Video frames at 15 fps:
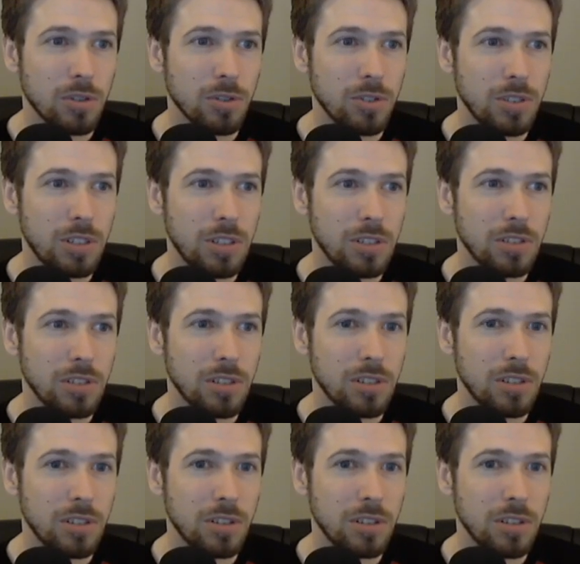see
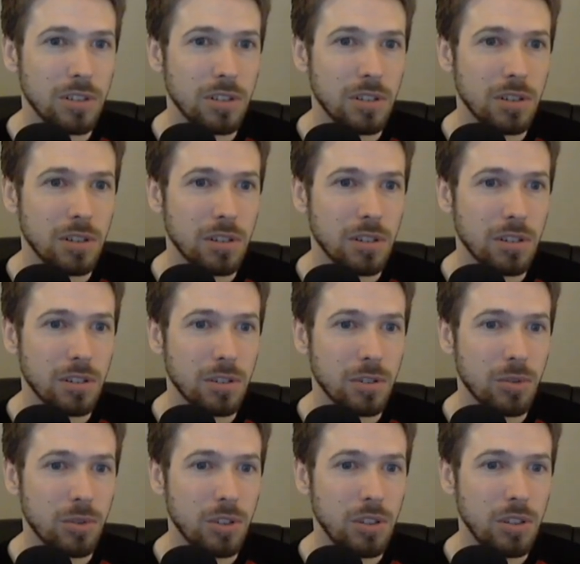anything.
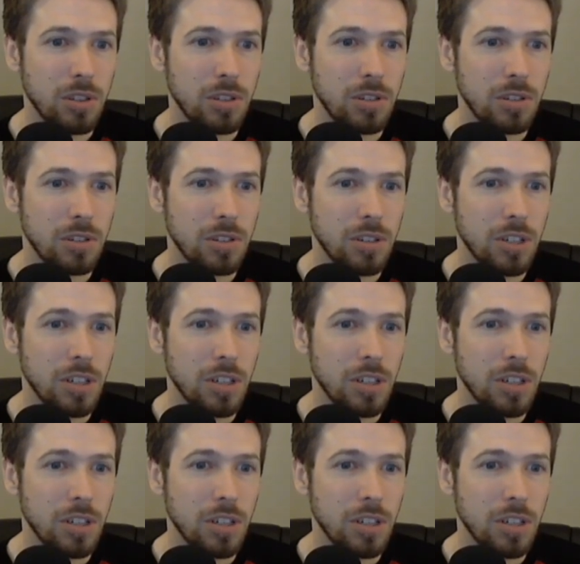Green.